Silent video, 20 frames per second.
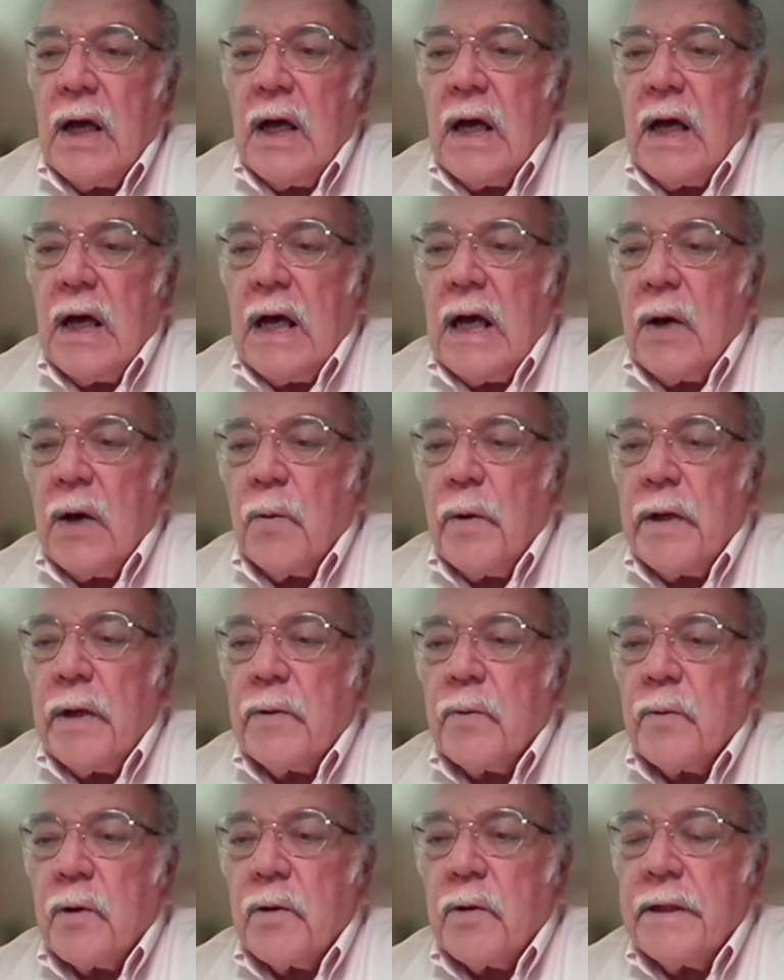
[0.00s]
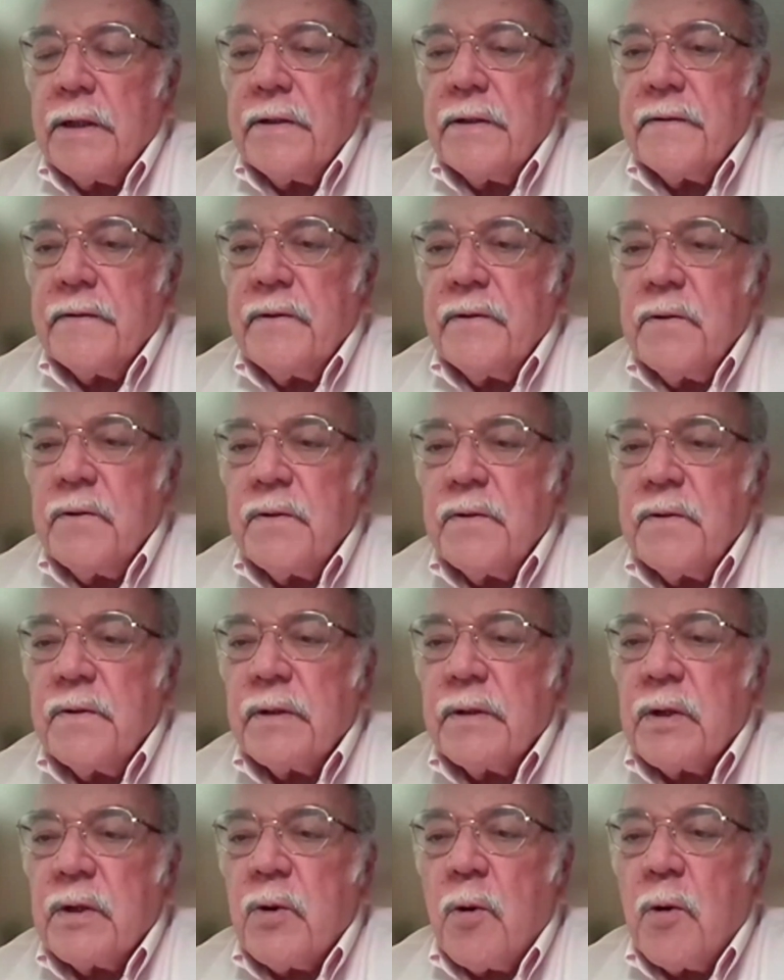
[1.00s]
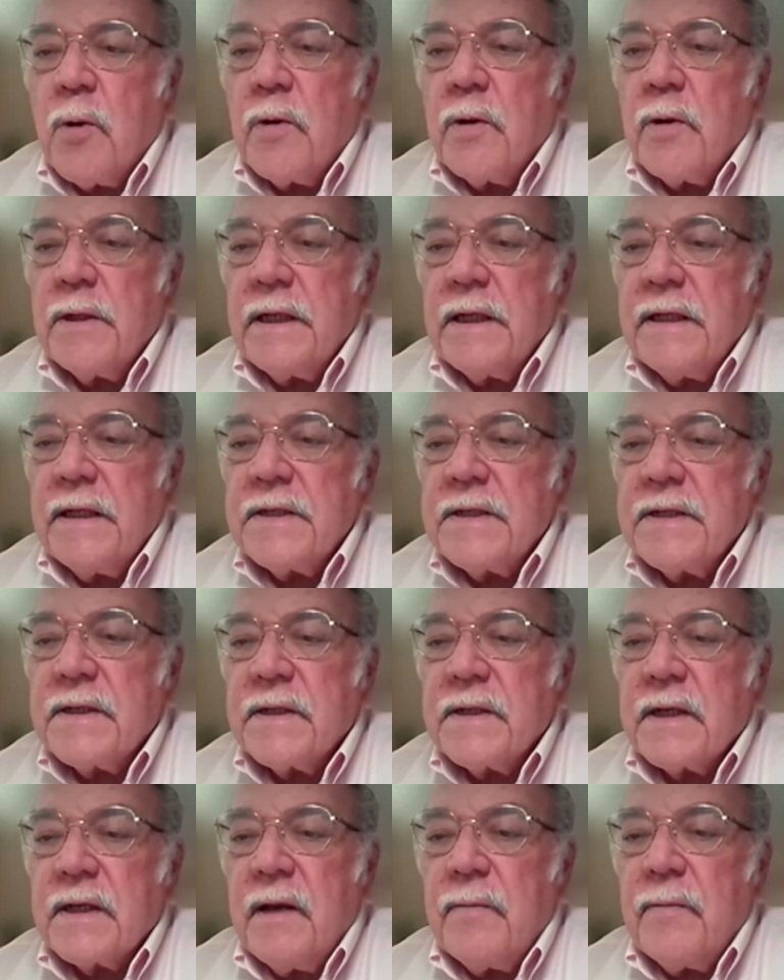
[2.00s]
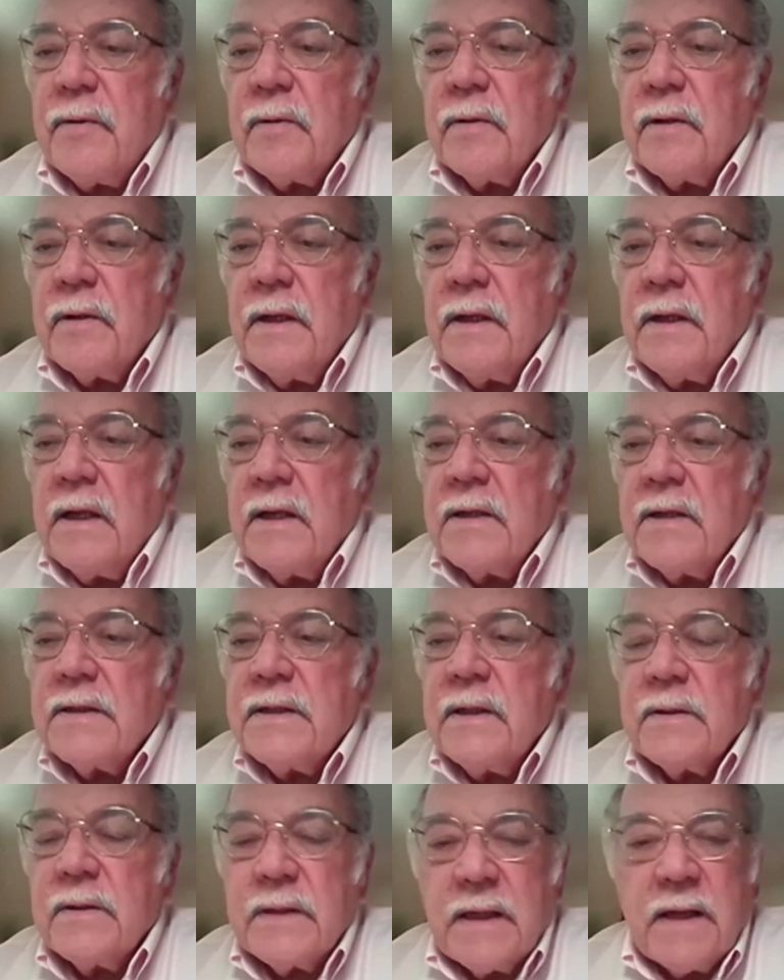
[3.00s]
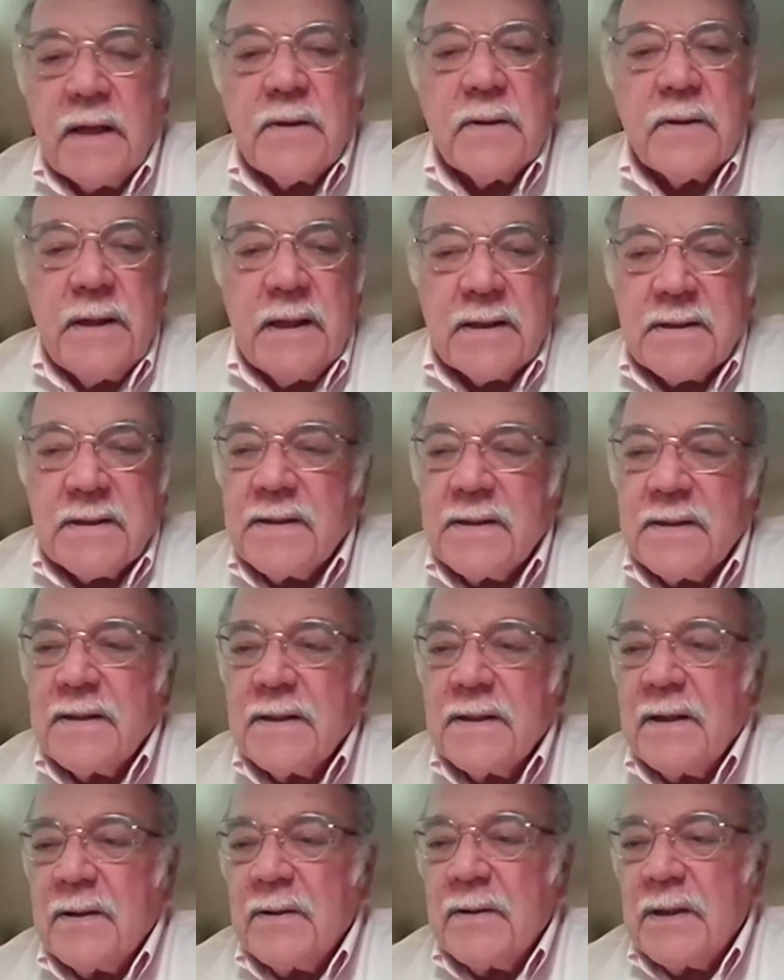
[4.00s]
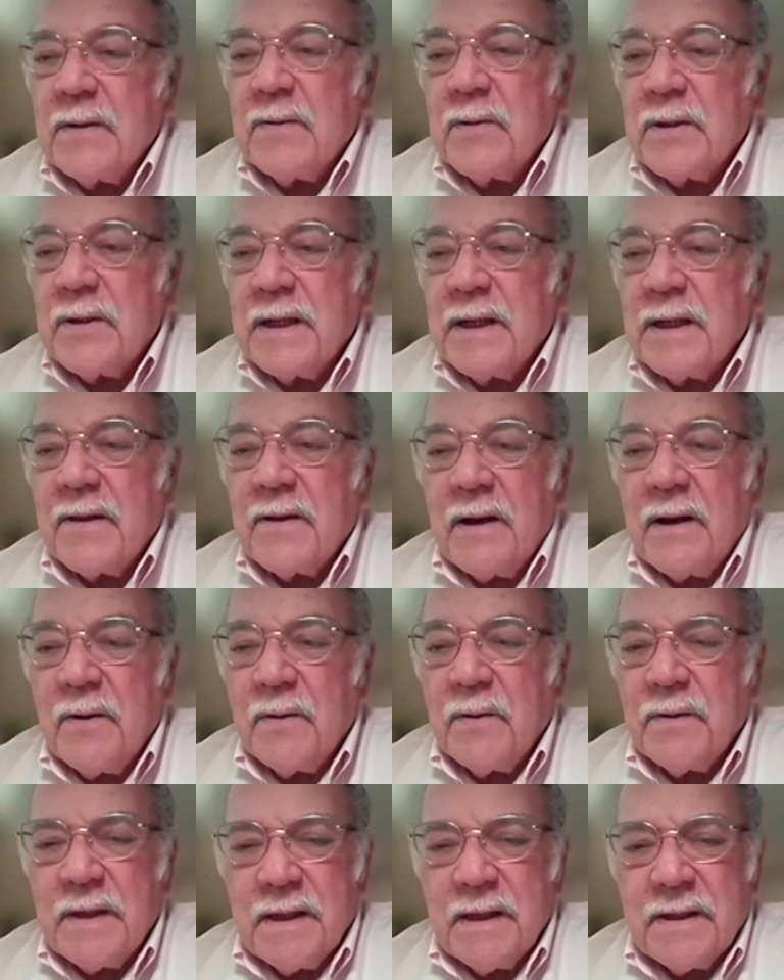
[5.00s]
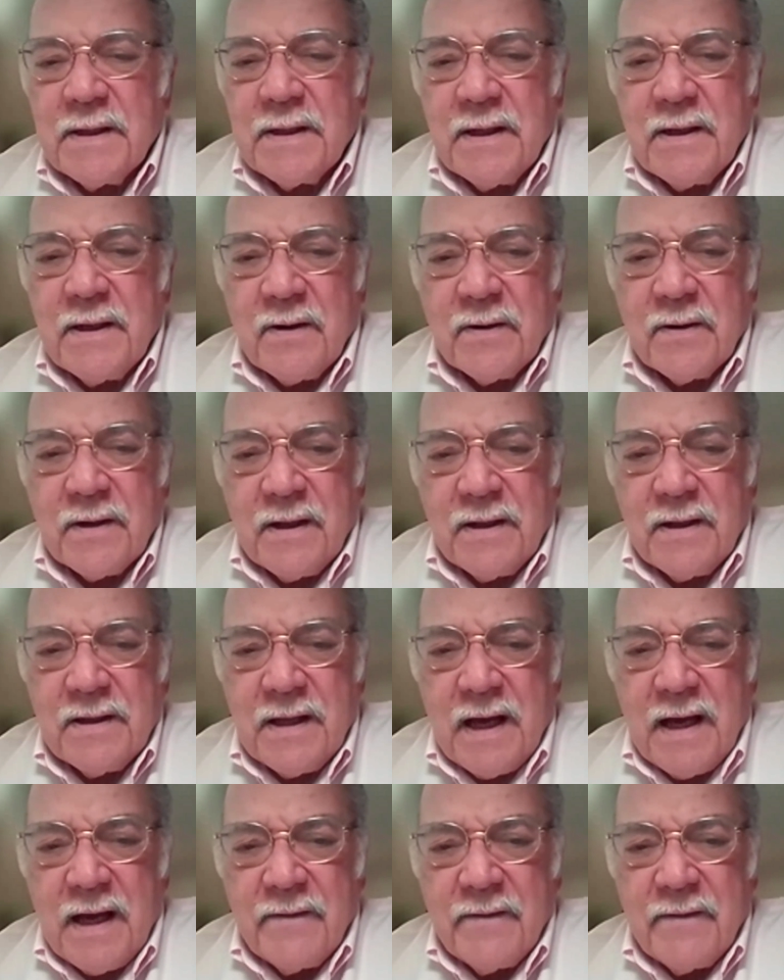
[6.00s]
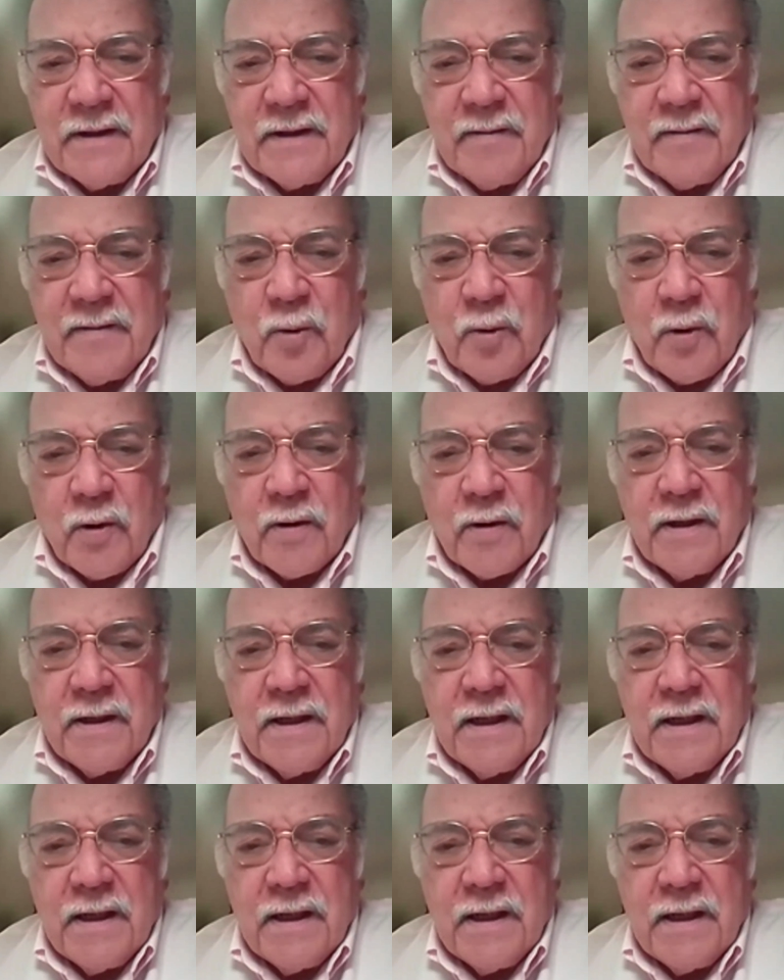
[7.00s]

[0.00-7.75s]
When were interviews recorded, and is the couple still together? Yes, they were together. I don't think they are alive anymore.